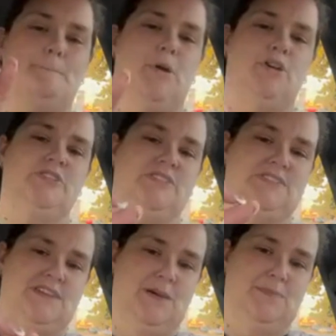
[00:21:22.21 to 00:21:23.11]
purchase
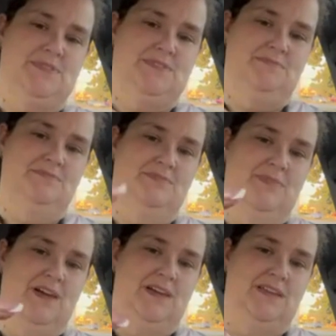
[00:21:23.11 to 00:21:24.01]
tips,
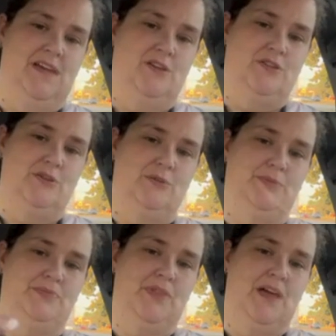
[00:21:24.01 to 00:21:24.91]
nail glue,
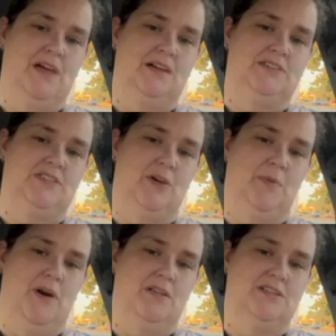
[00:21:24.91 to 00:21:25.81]
gel
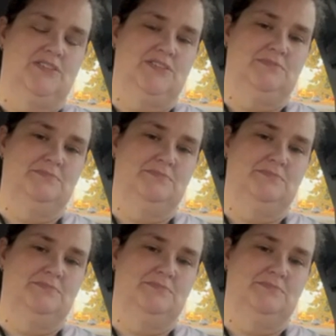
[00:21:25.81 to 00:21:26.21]
polish,